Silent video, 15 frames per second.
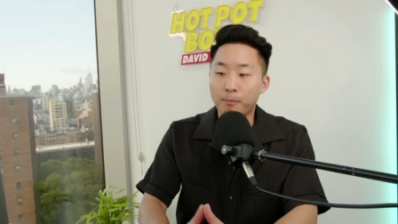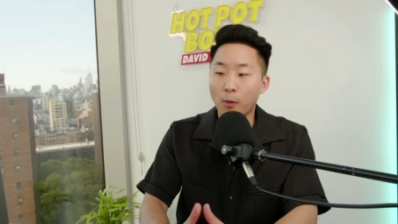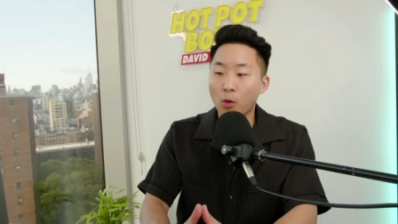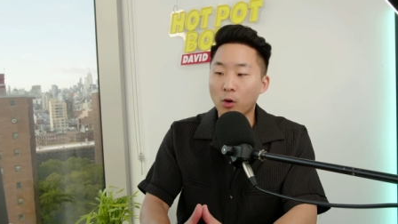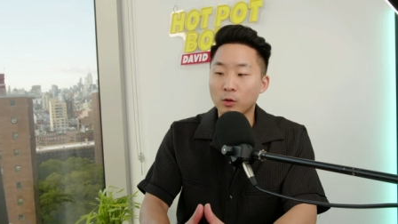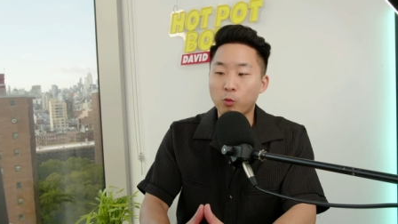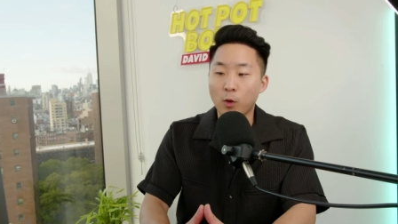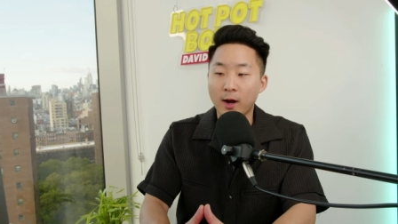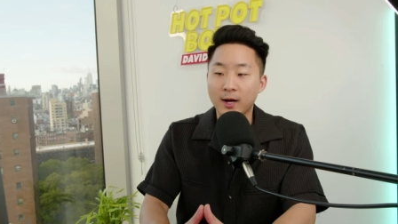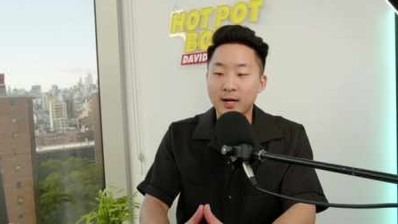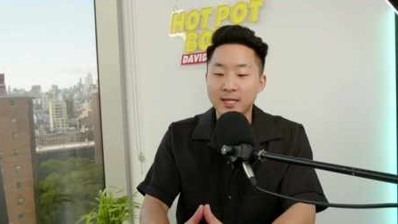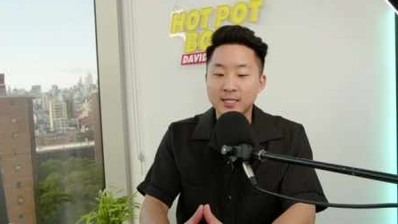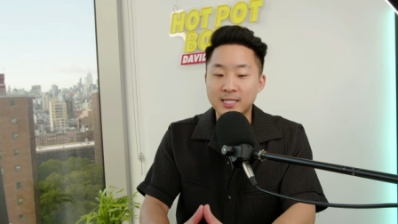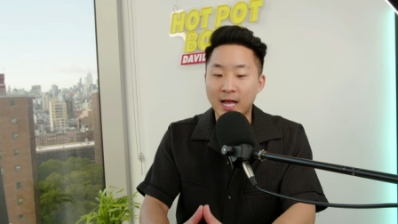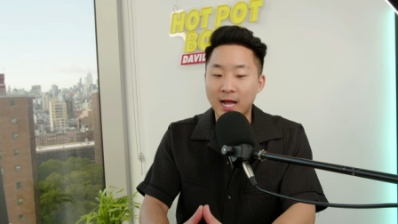board, where
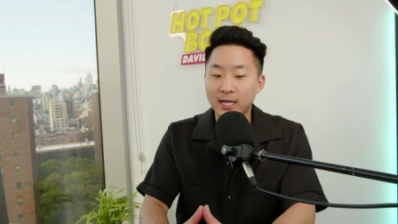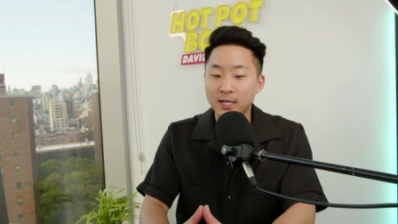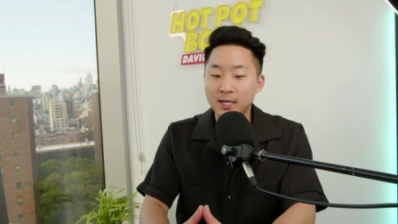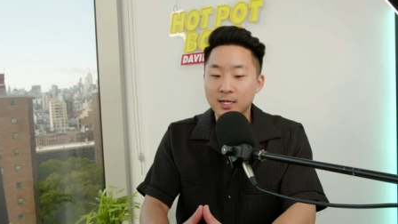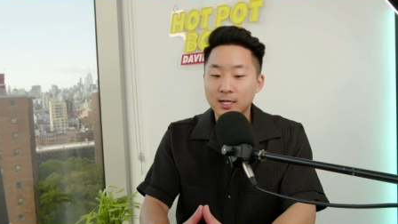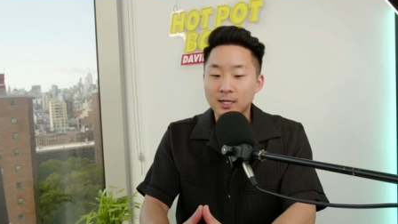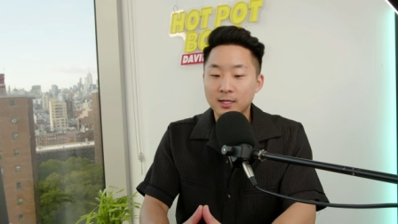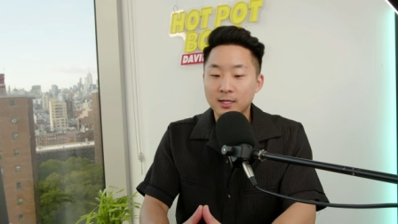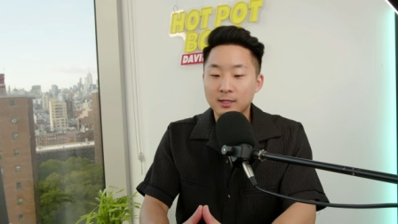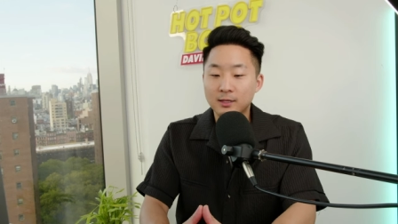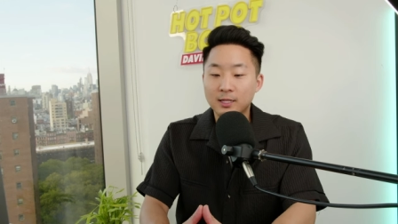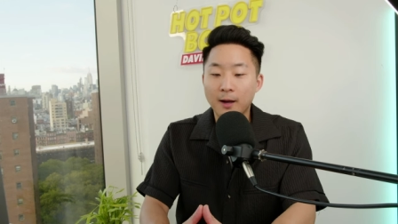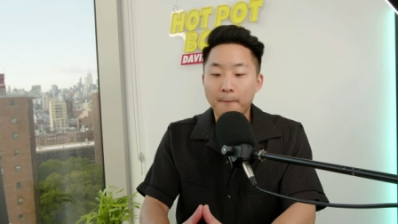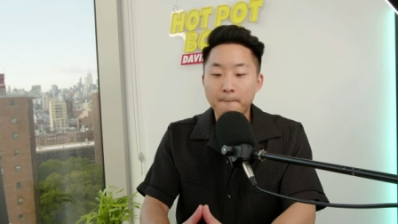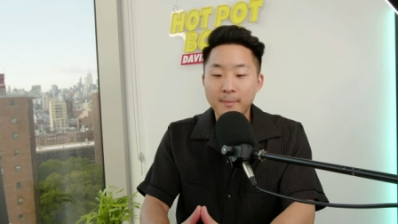it's like
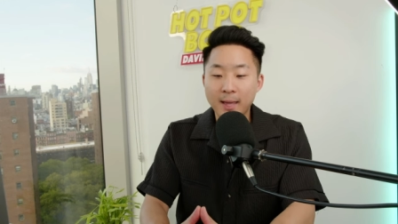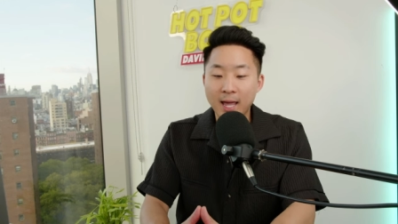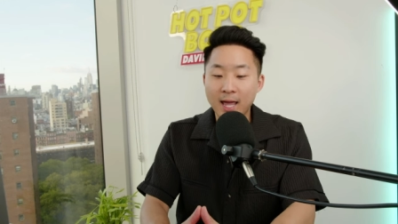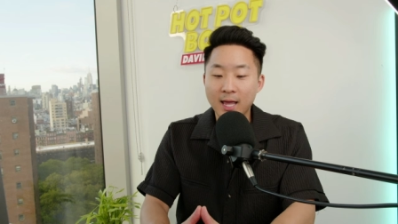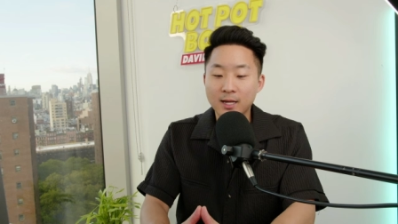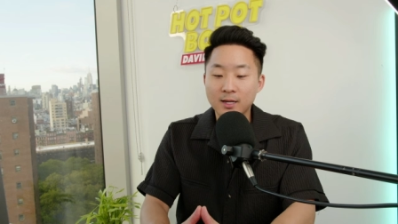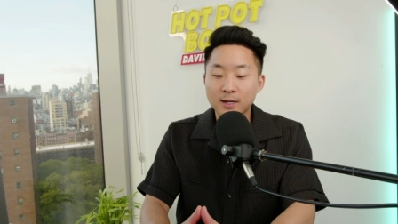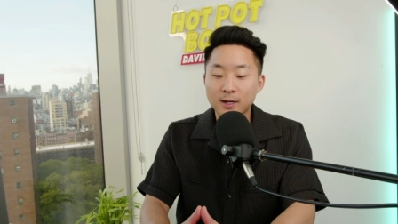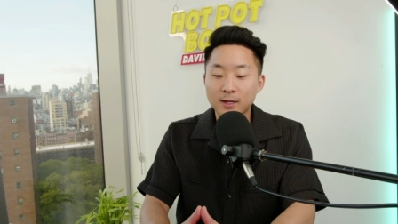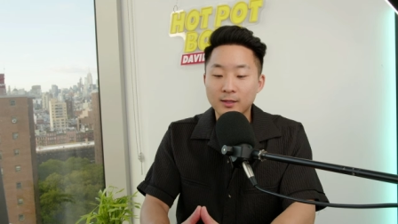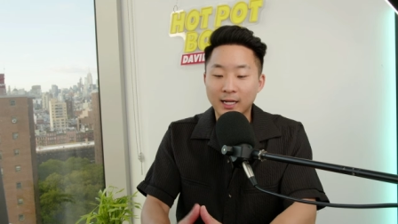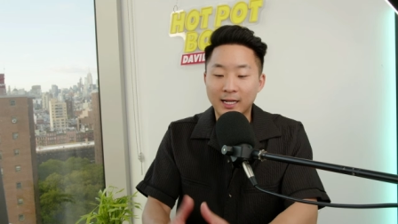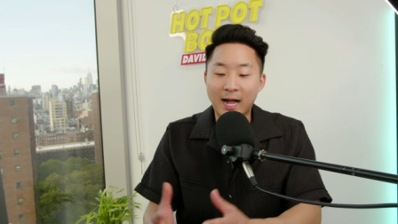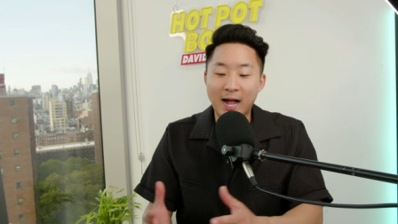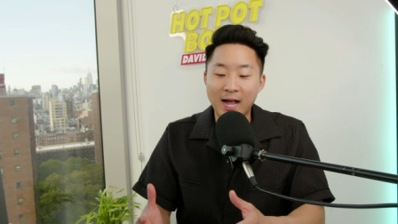the
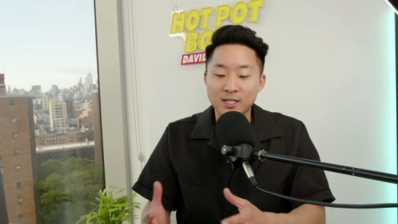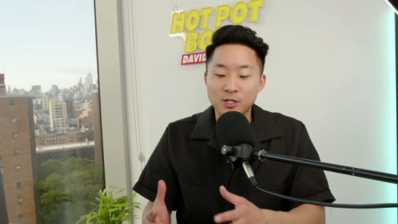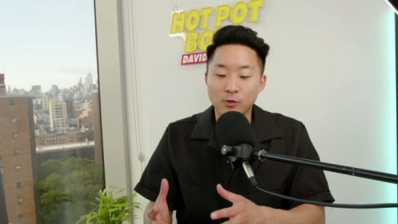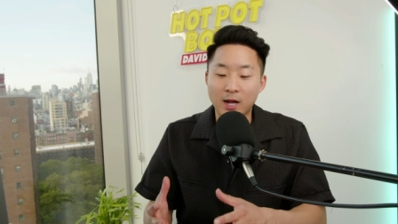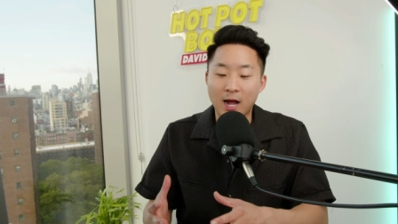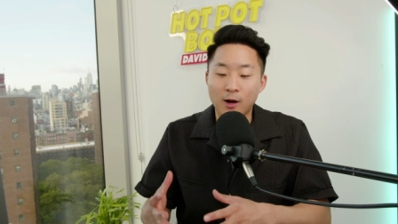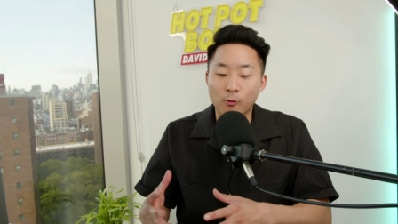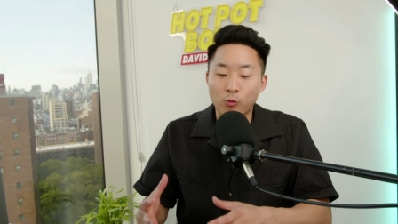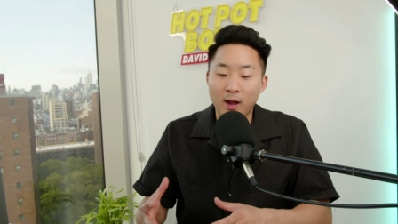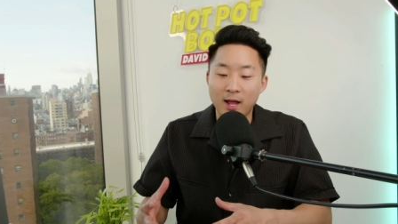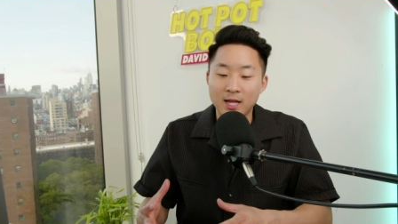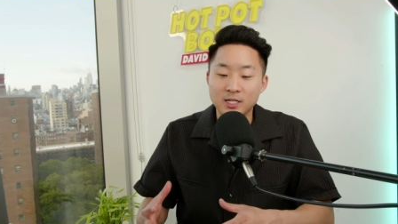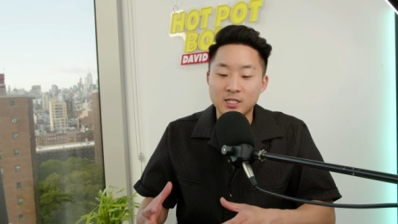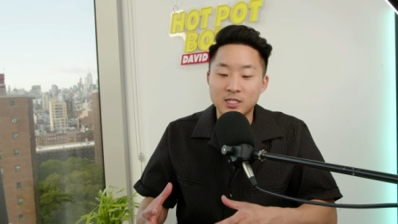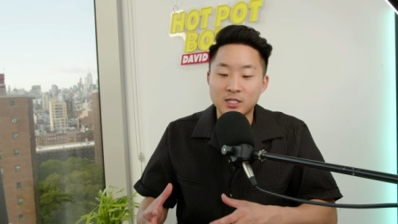guys are not
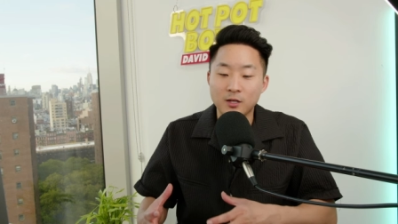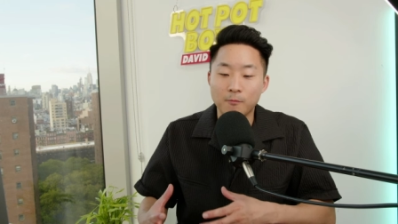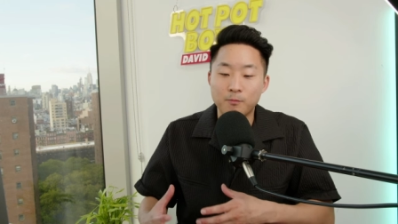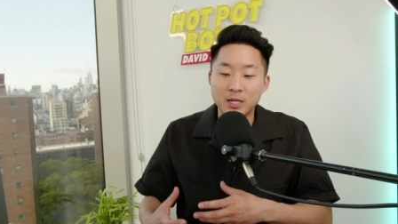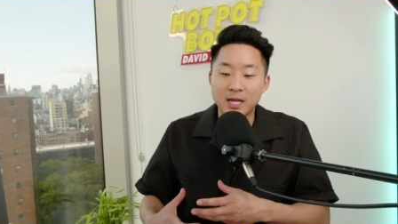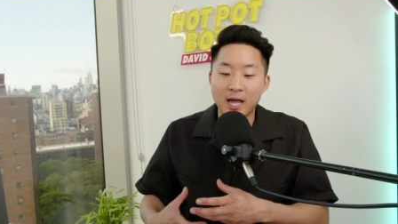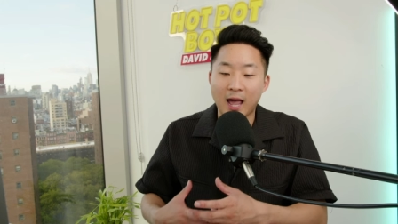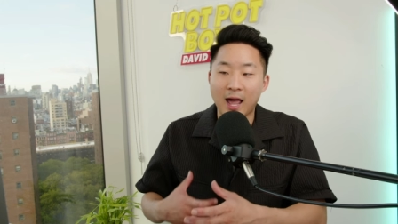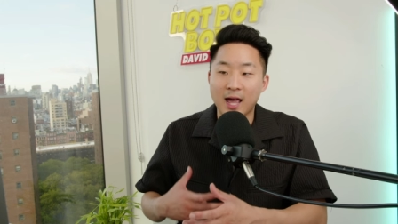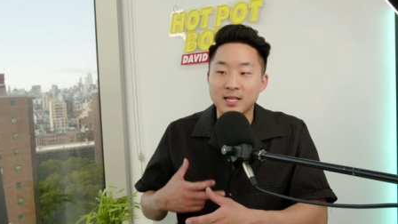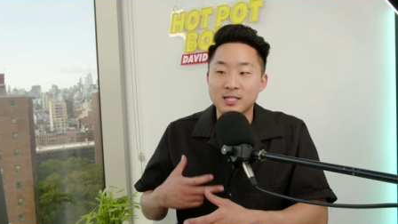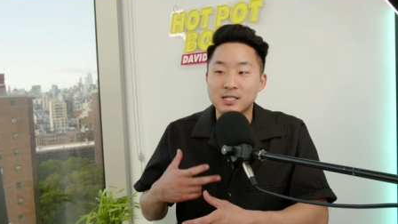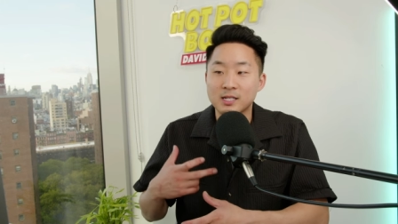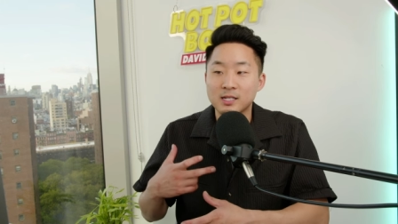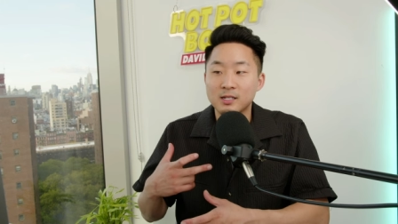raised to be
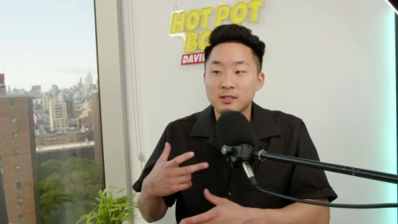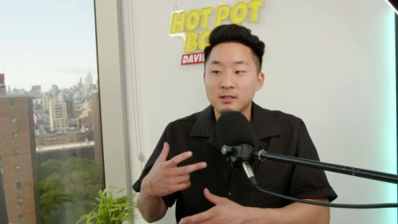as,